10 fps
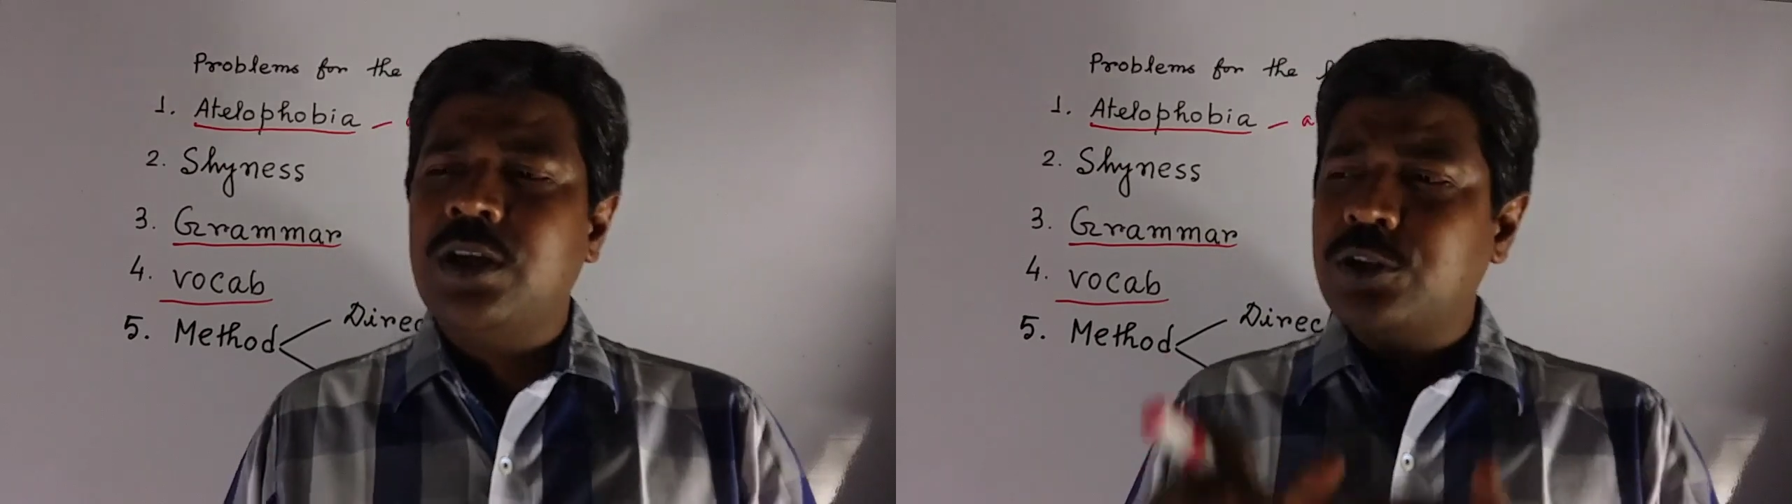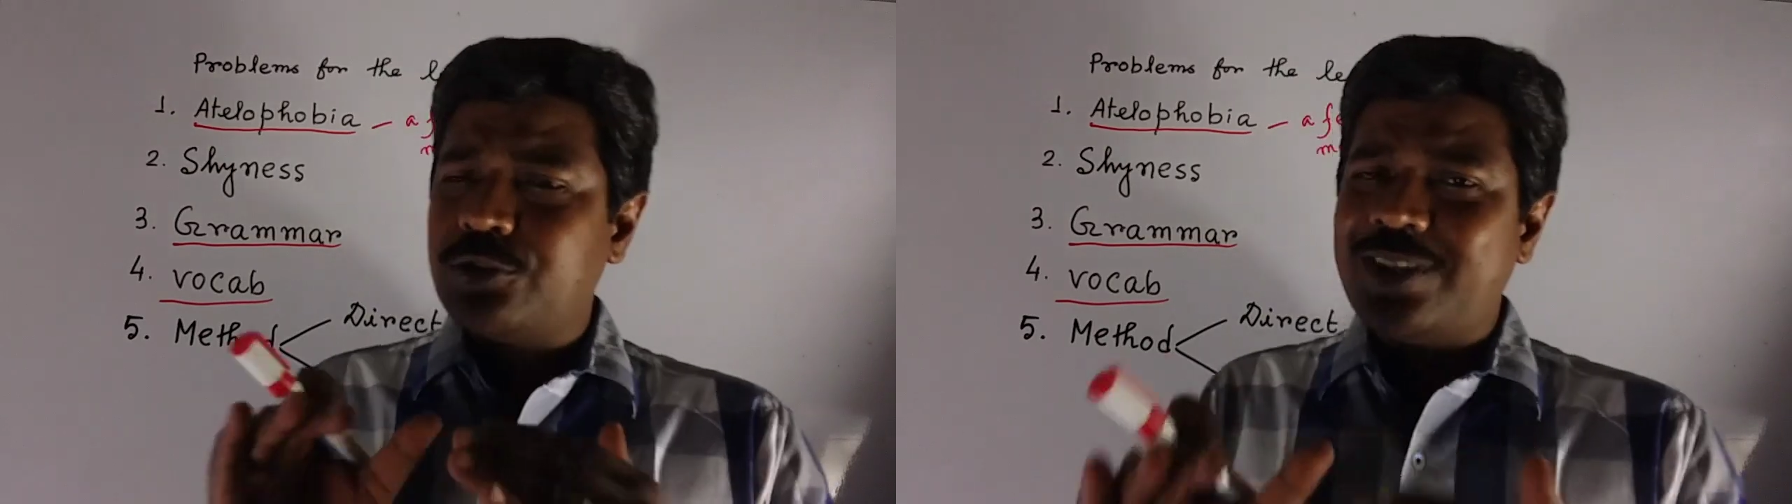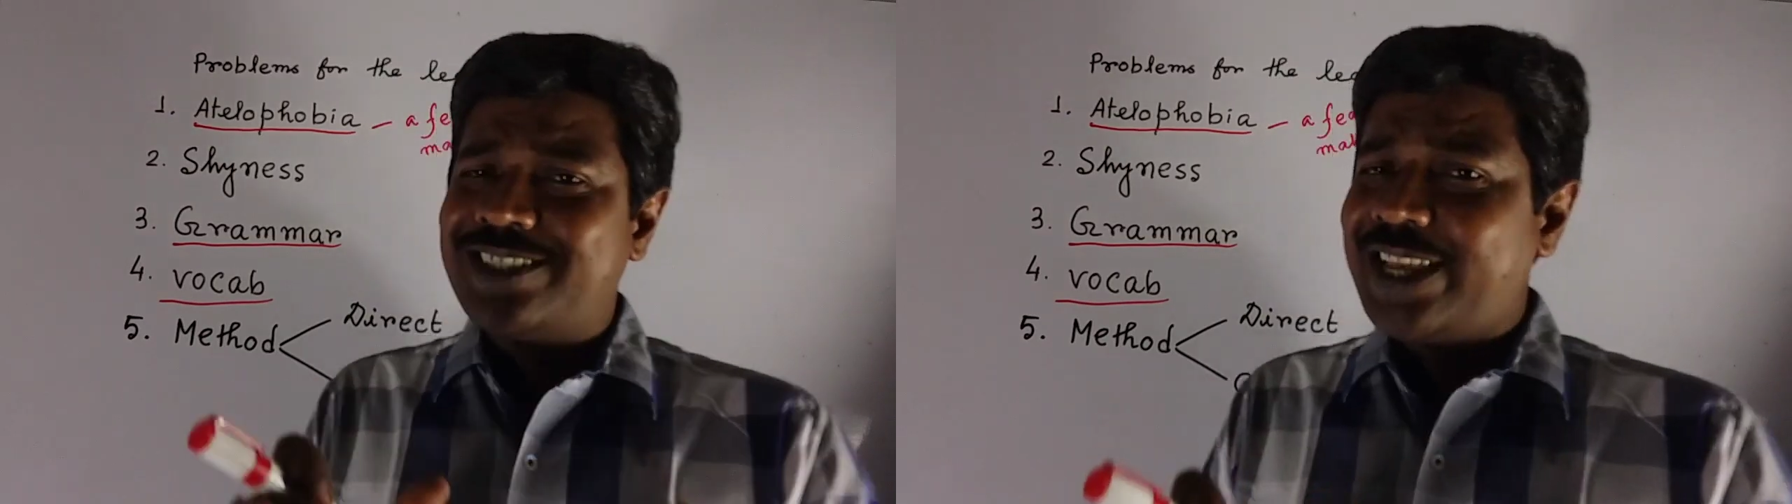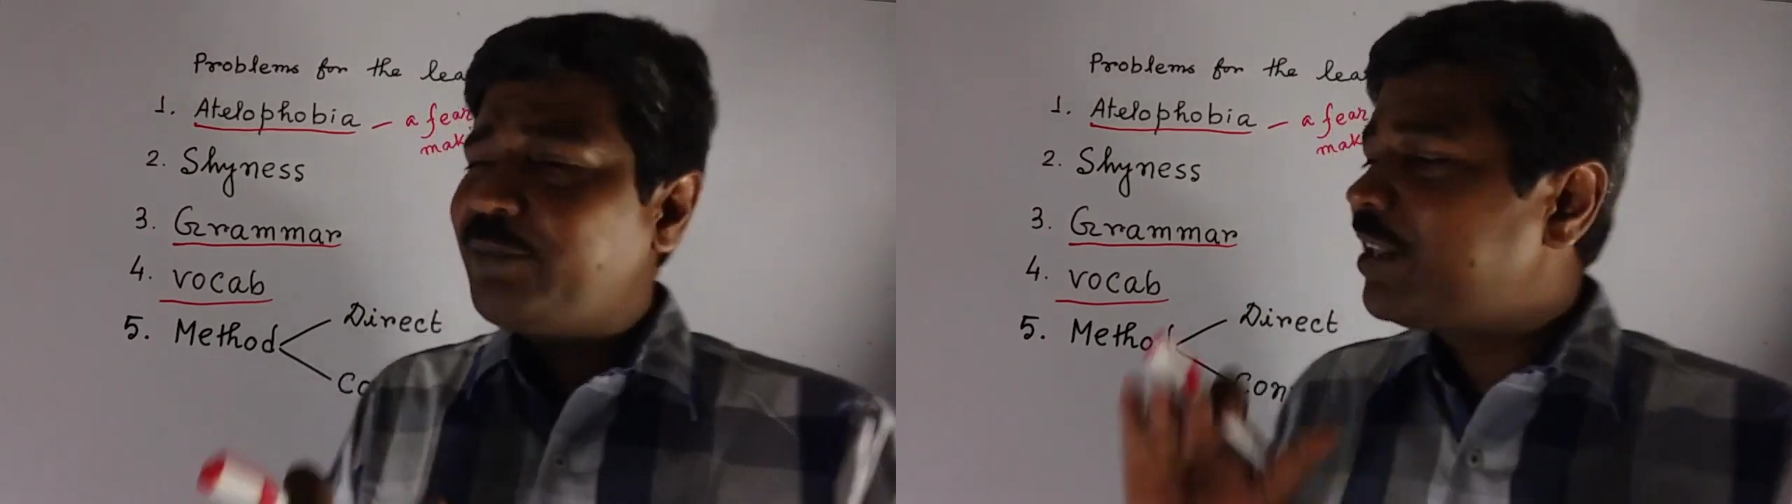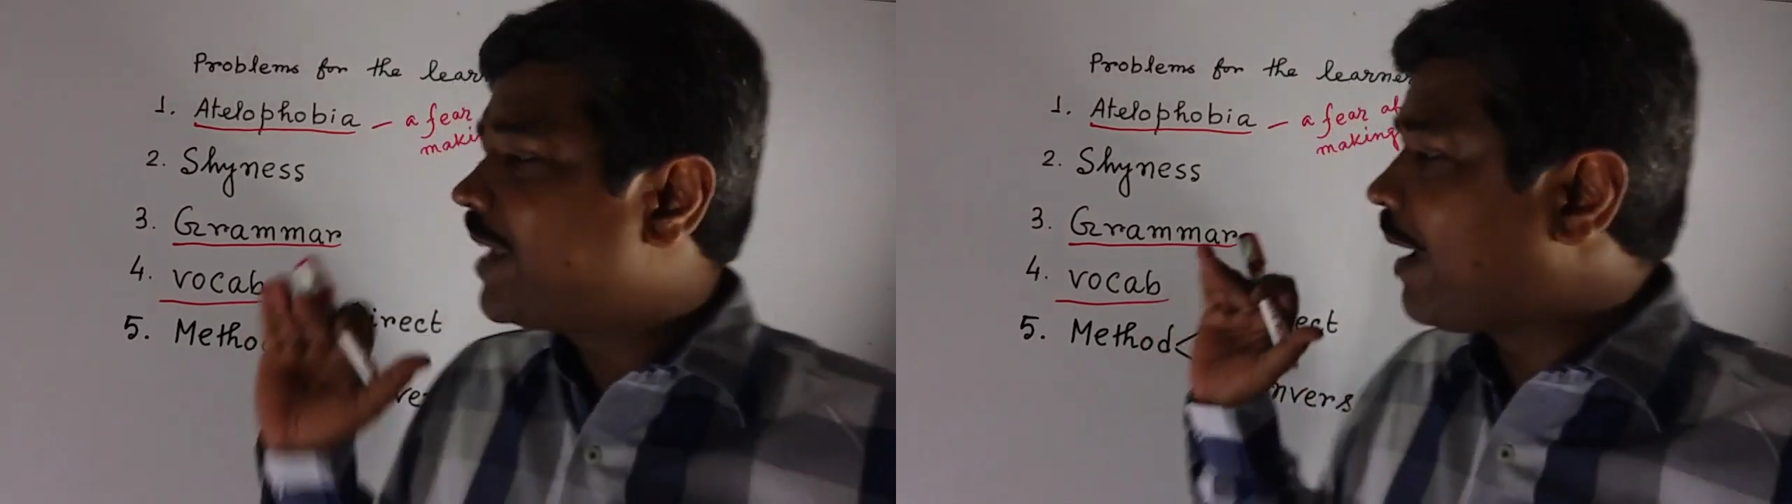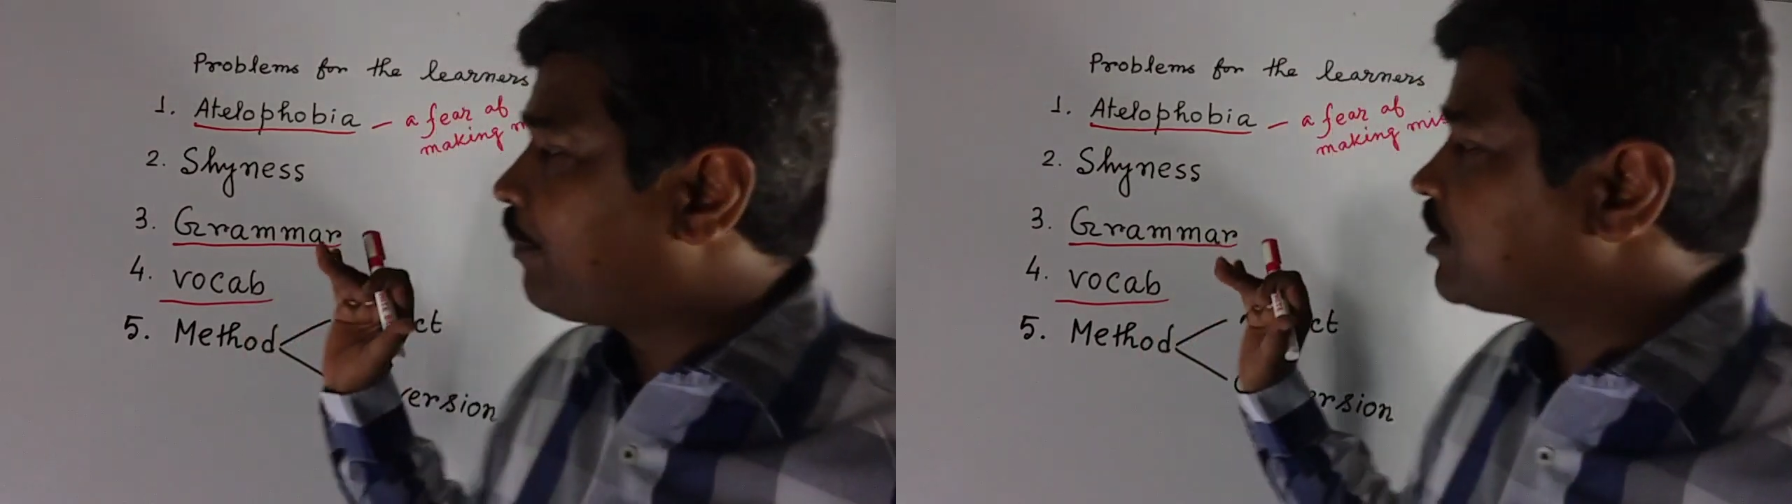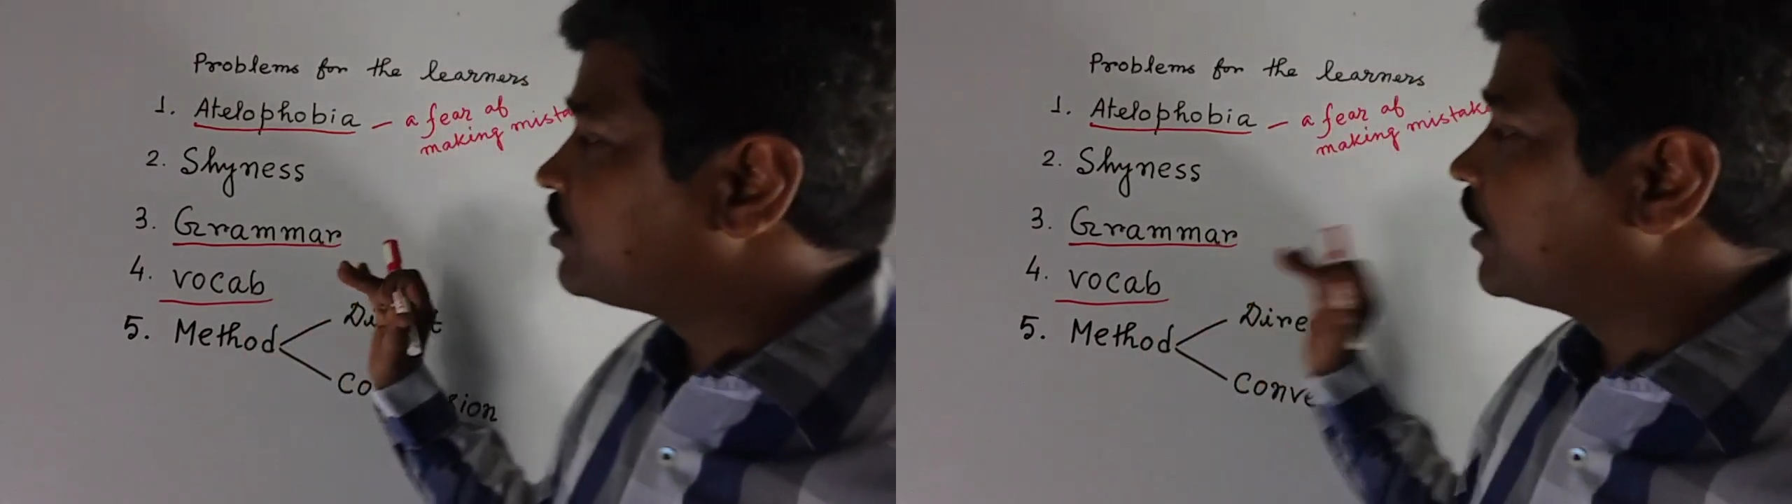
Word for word: so the same thing happens